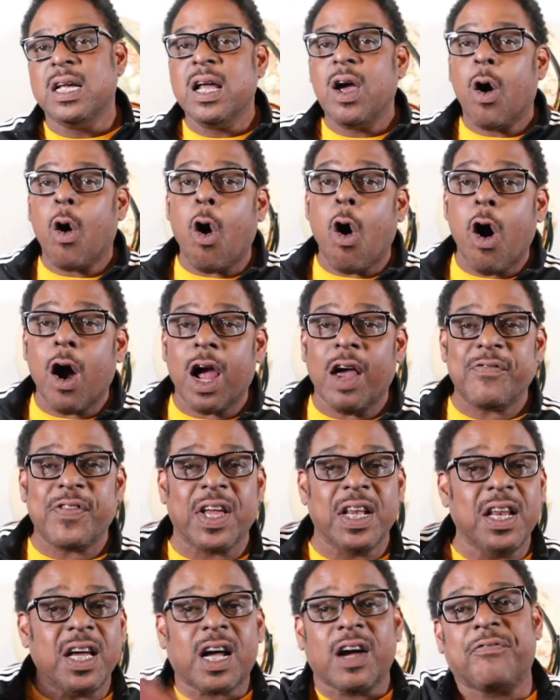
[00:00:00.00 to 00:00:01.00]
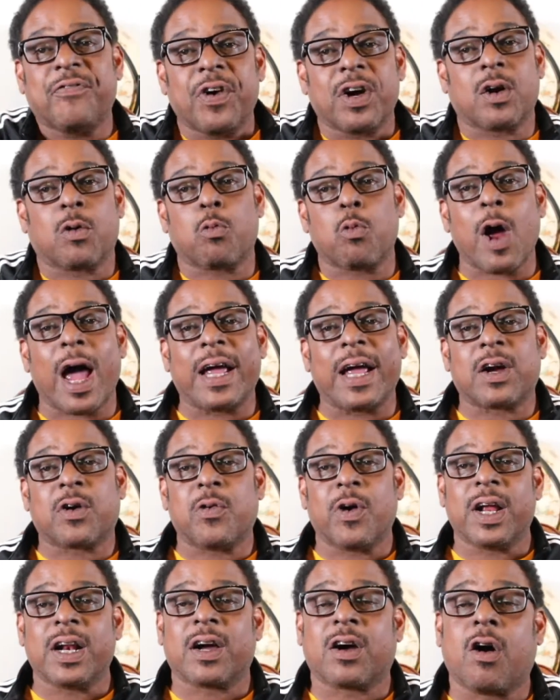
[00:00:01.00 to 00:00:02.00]
Or if you're looking for the right
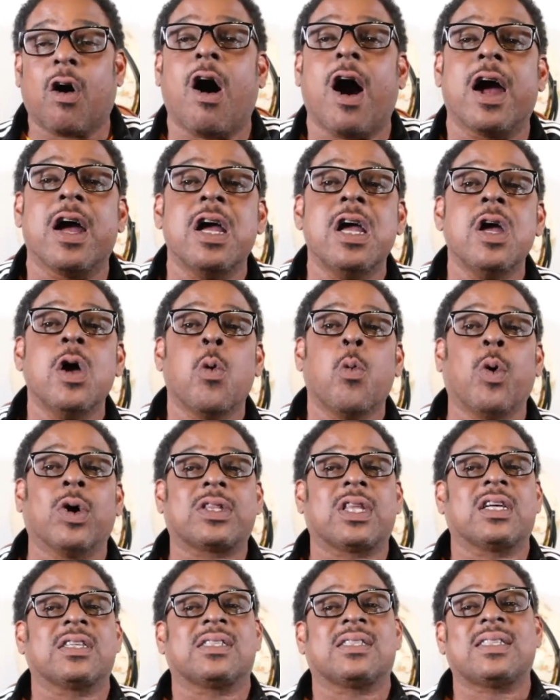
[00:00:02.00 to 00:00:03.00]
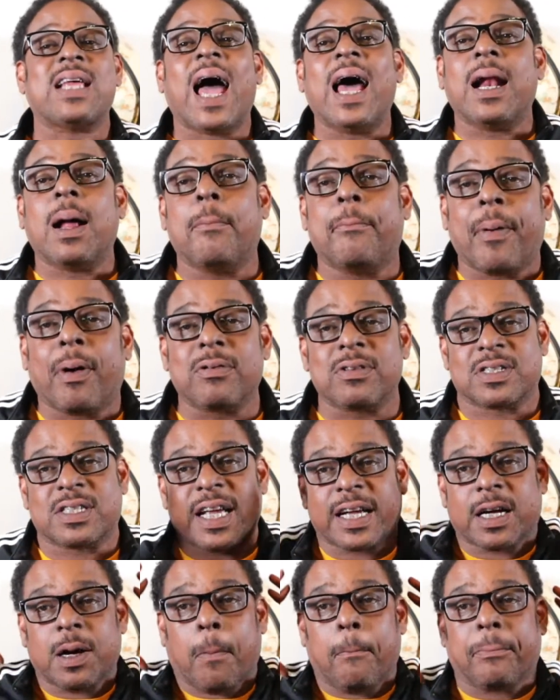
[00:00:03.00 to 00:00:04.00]
credit card with a sign up bonus that
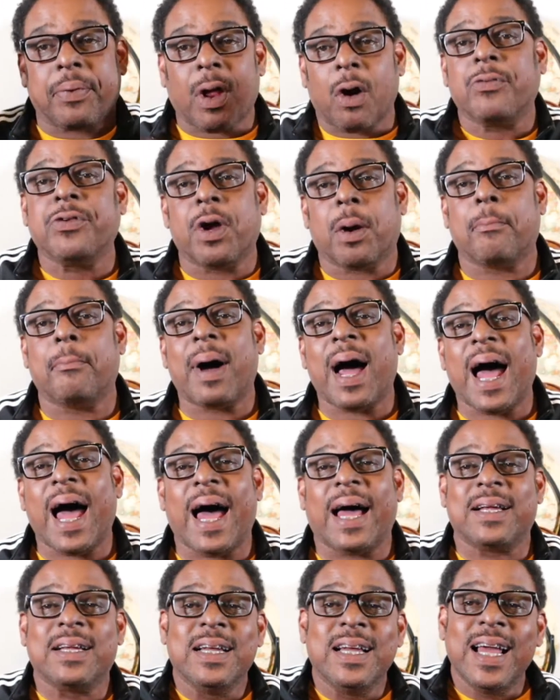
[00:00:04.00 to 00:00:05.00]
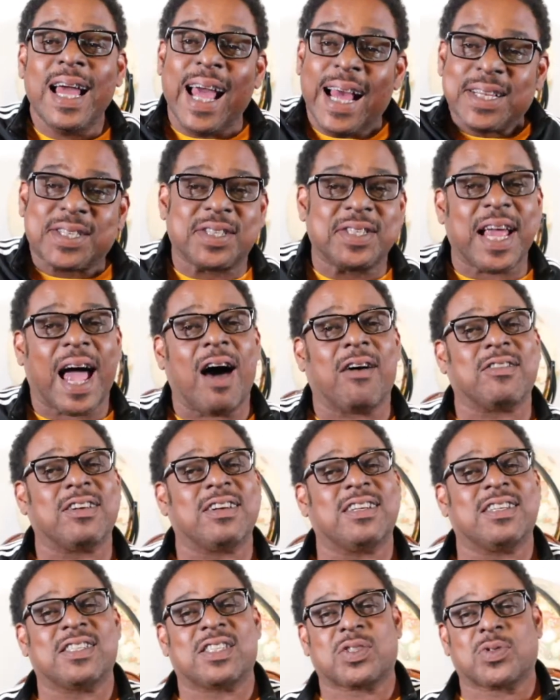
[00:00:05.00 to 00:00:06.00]
could blow your mind, it's down in the
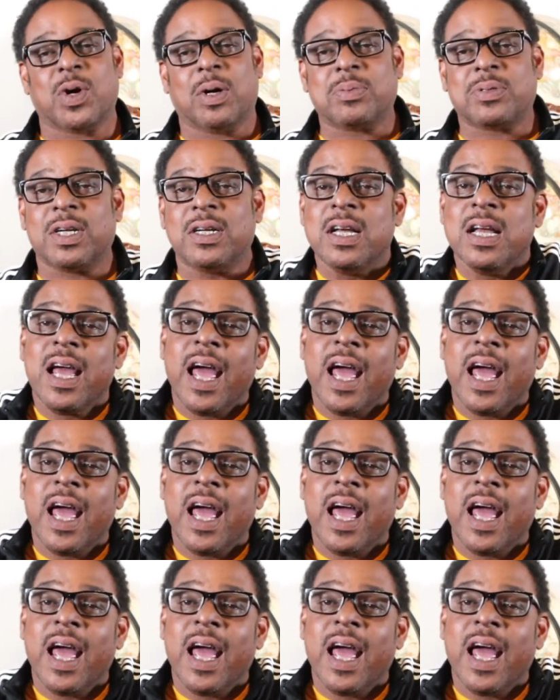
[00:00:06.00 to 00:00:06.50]
description.